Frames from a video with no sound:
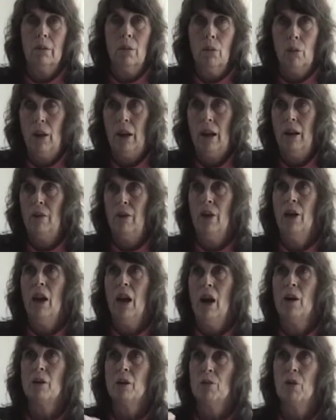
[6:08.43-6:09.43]
whatever.
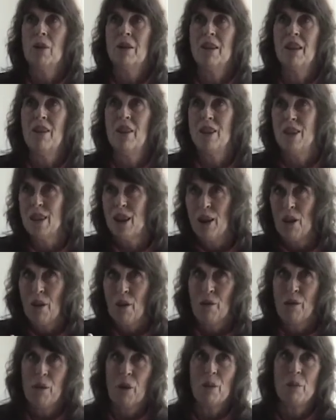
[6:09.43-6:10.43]
I was once in this
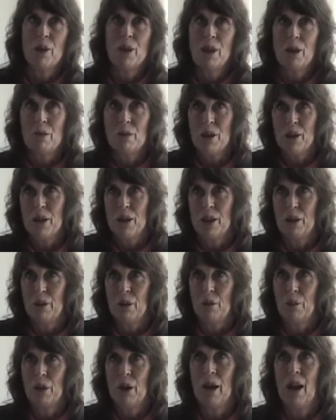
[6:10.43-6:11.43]
forming community
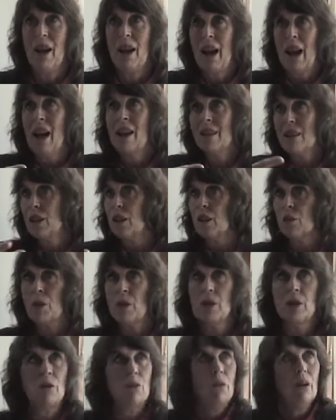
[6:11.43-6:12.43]
group, and I asked this
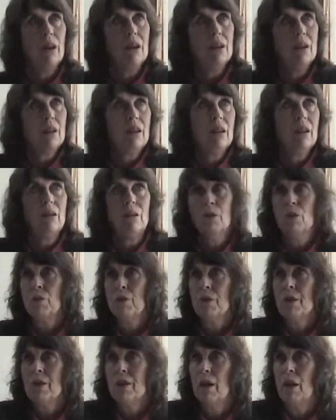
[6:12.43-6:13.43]
question: what is the
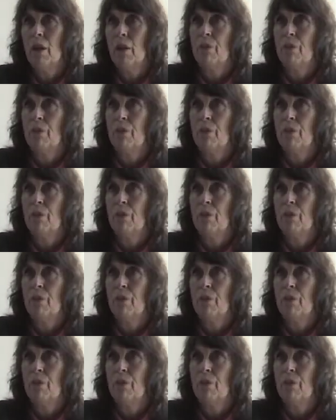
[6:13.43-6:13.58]
group's